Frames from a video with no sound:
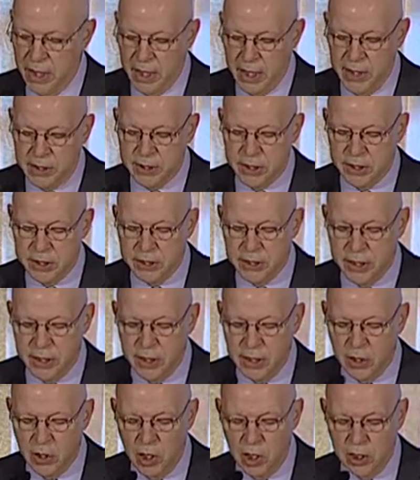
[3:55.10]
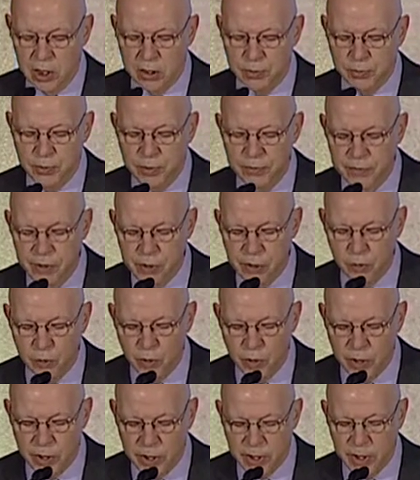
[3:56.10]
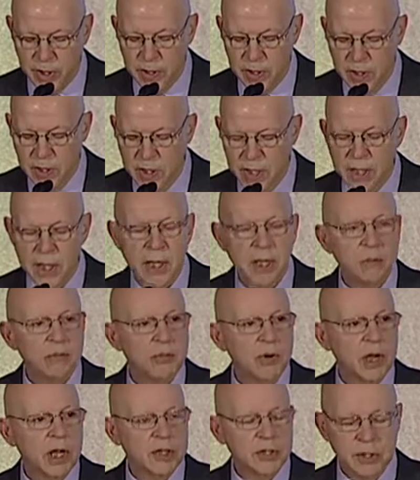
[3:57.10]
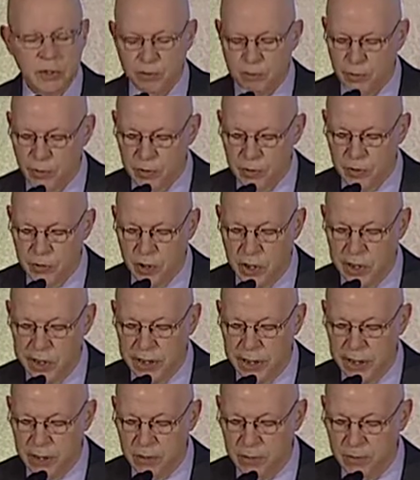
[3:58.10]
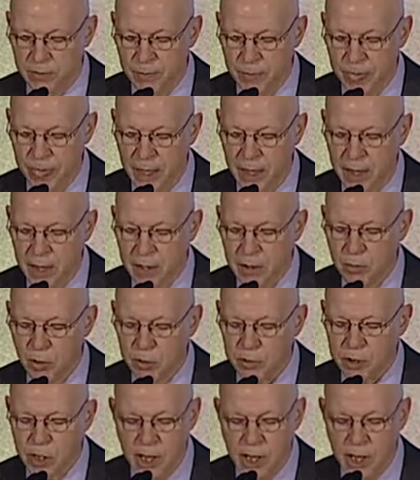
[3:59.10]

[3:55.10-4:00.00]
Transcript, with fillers: As he has done in all his previous work, in Project Drawdown, the most